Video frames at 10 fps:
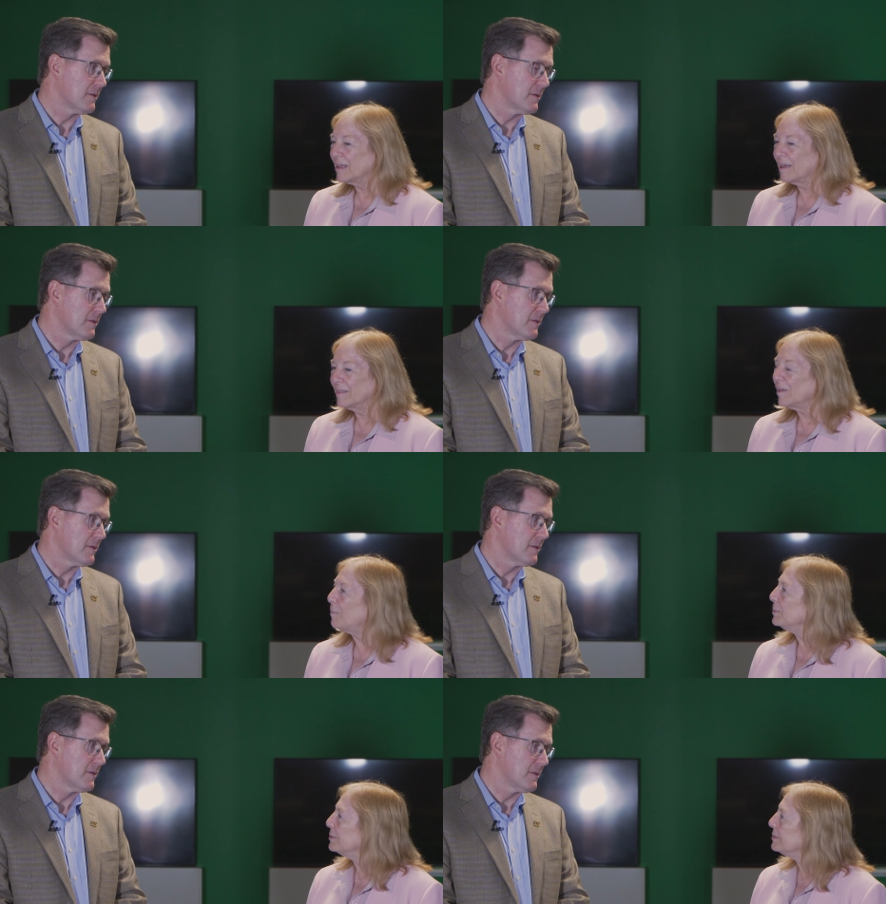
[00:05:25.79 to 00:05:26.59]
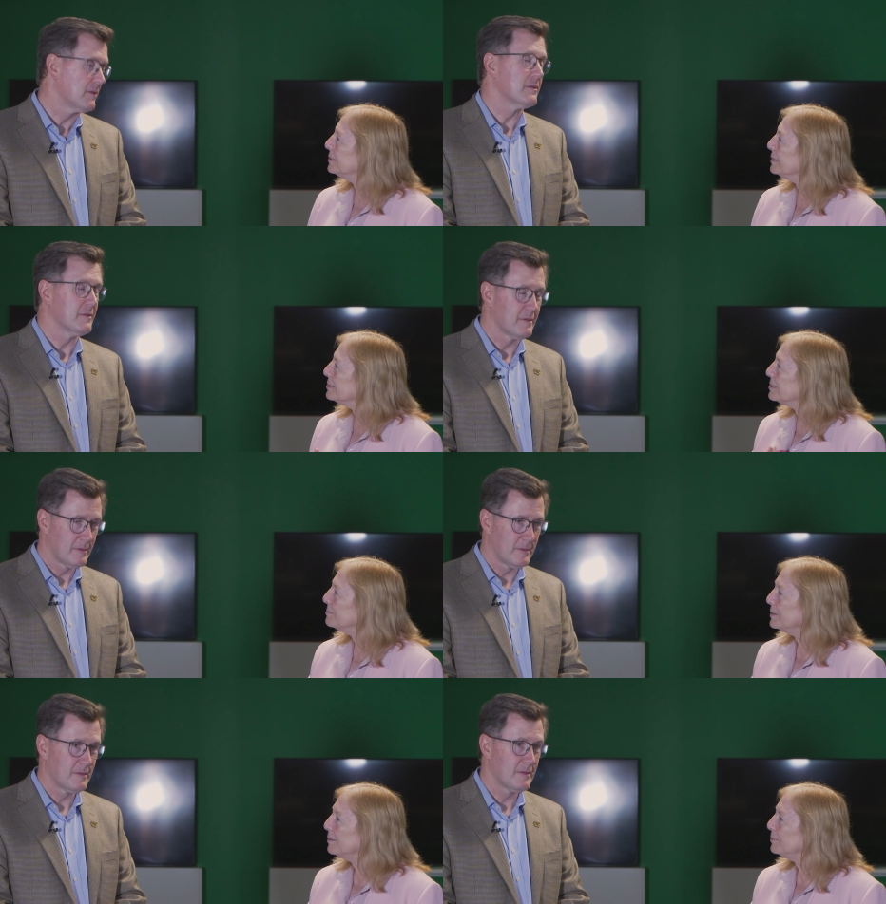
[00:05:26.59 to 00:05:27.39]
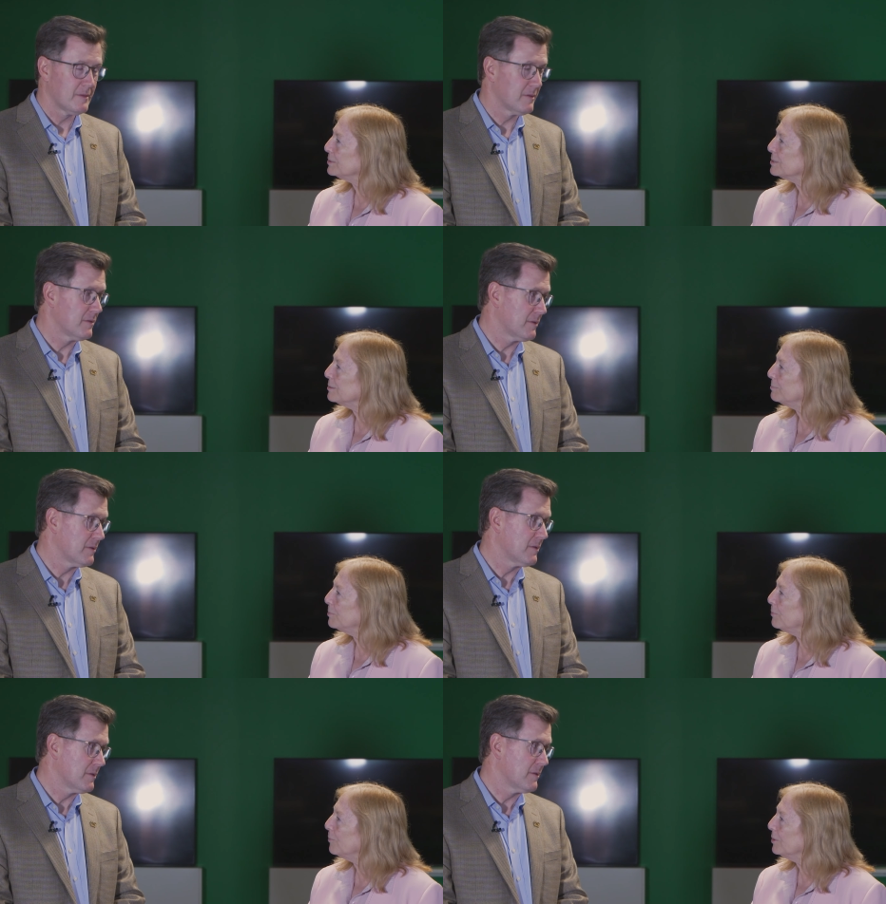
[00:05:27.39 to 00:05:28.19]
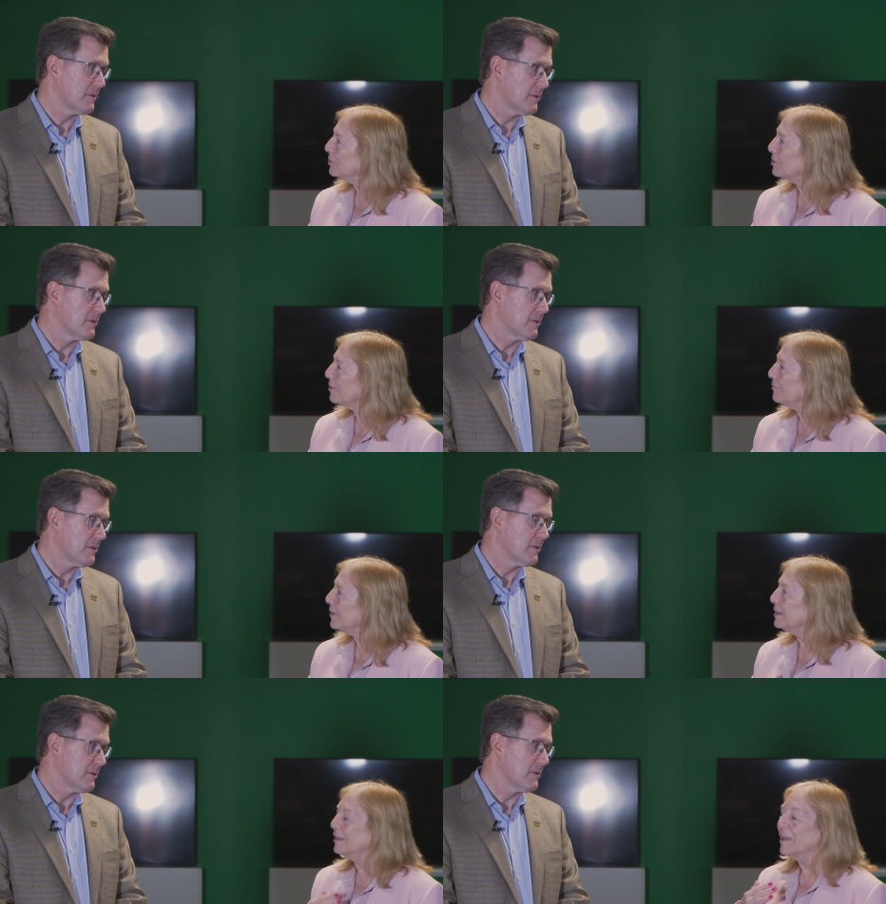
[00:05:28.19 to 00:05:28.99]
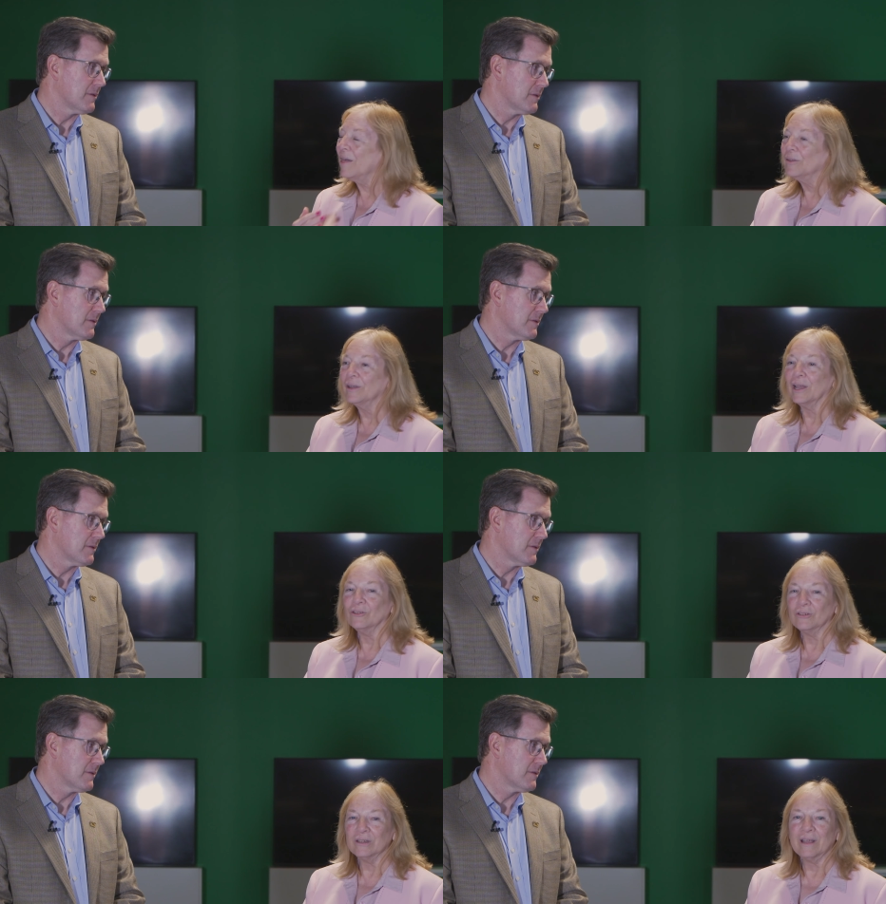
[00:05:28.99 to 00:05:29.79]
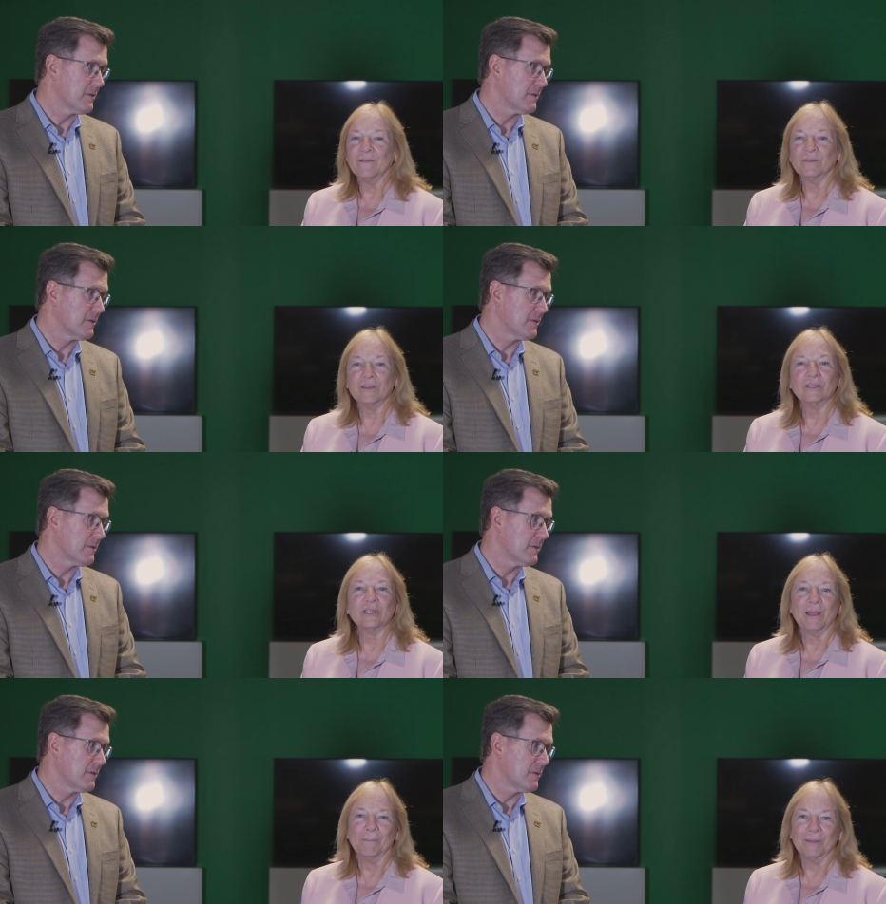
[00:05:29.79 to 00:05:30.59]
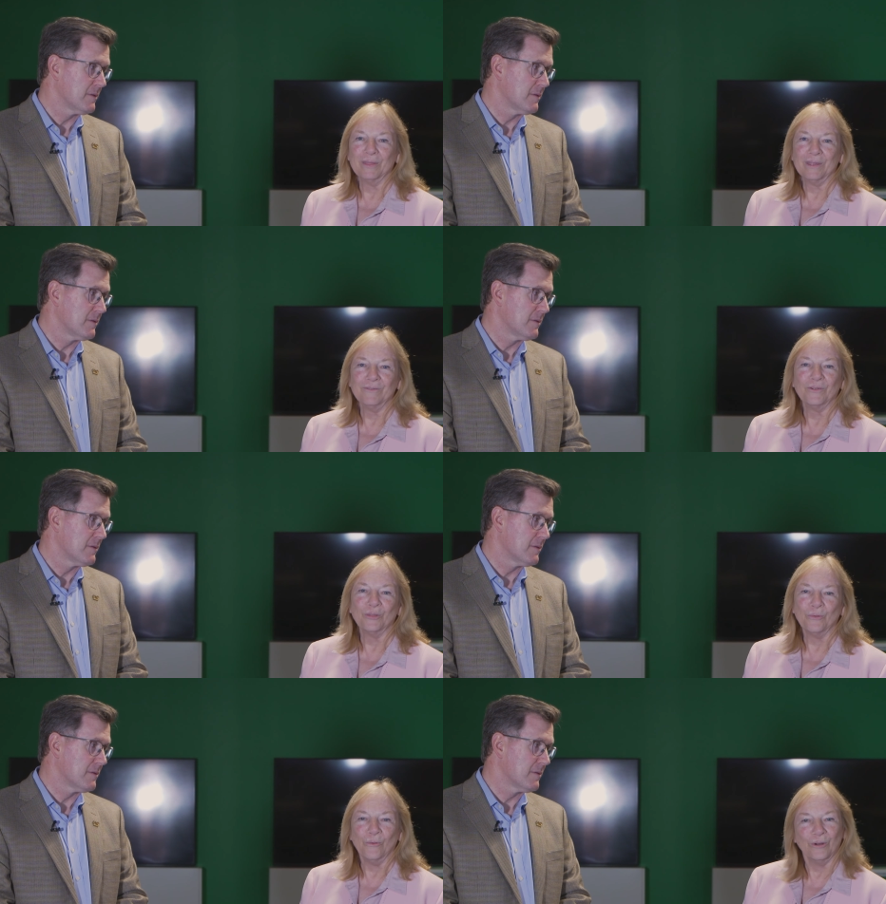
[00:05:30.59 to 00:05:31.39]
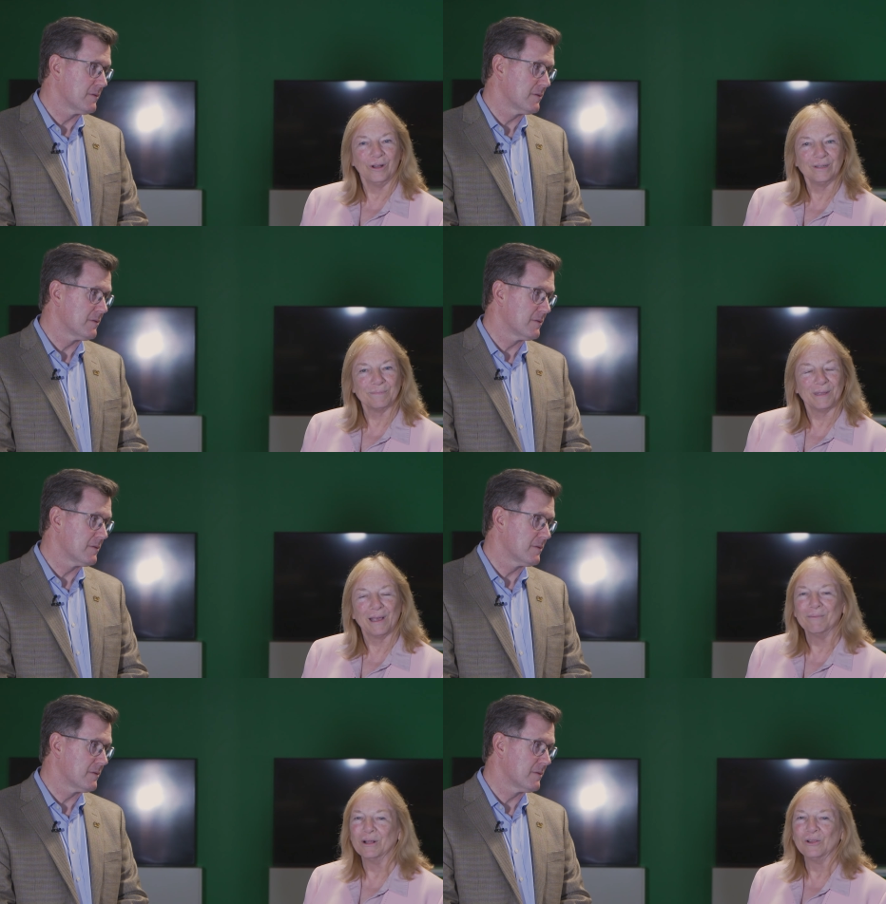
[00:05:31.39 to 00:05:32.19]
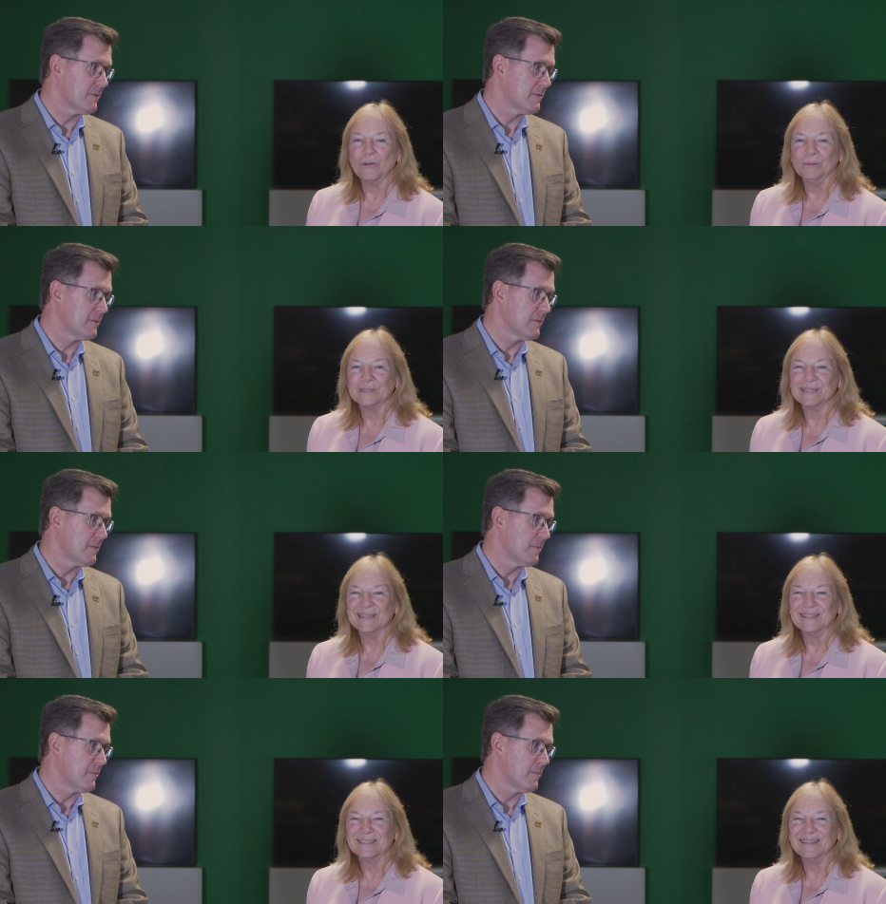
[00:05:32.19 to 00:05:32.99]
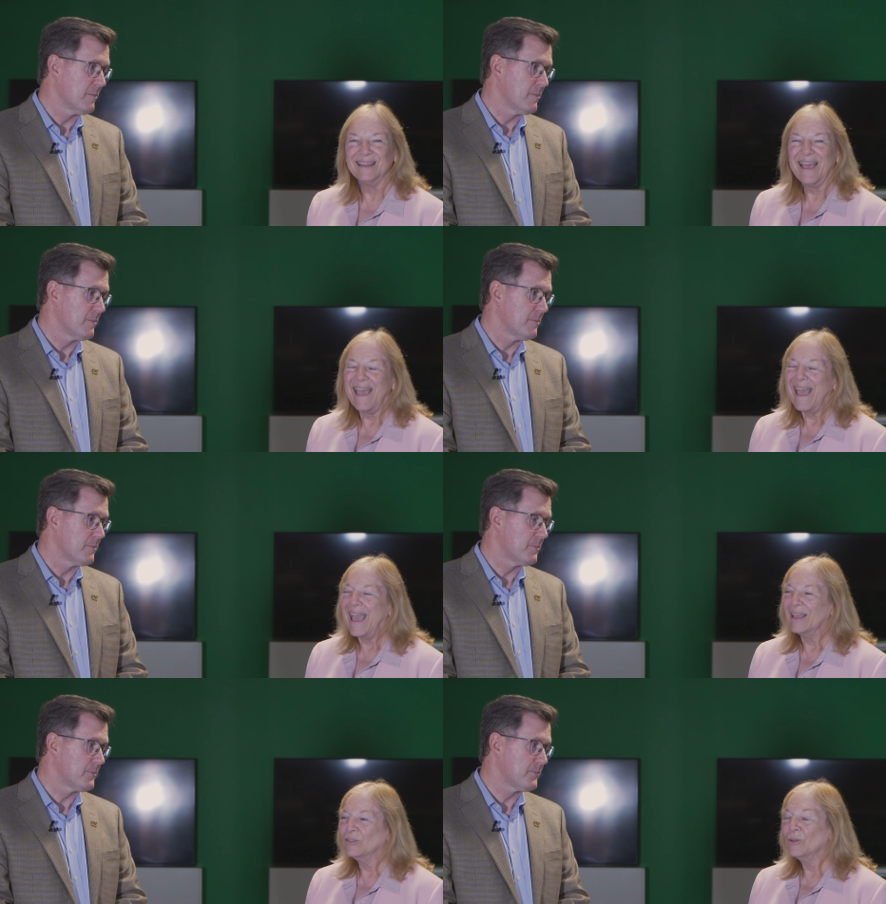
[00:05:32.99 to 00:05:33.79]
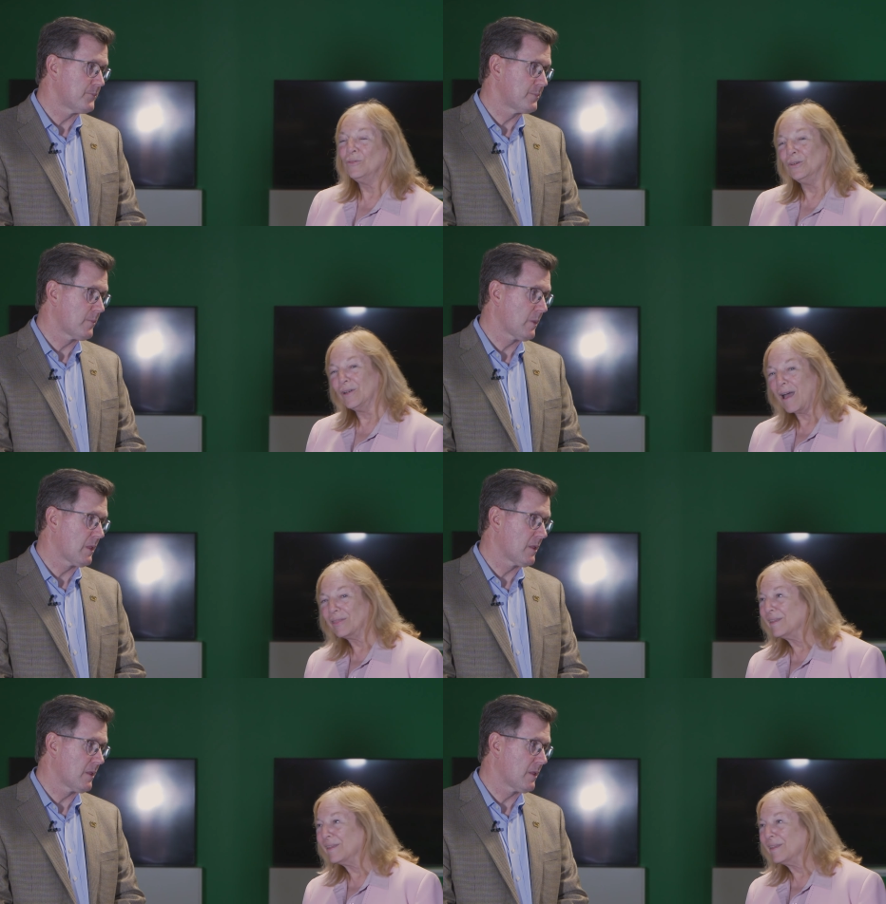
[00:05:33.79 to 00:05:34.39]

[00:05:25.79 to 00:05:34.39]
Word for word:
Speaker 1: the opportunity to be able to put oneself in another country, to have such empathy for the world, to become a global citizen. And so if you're not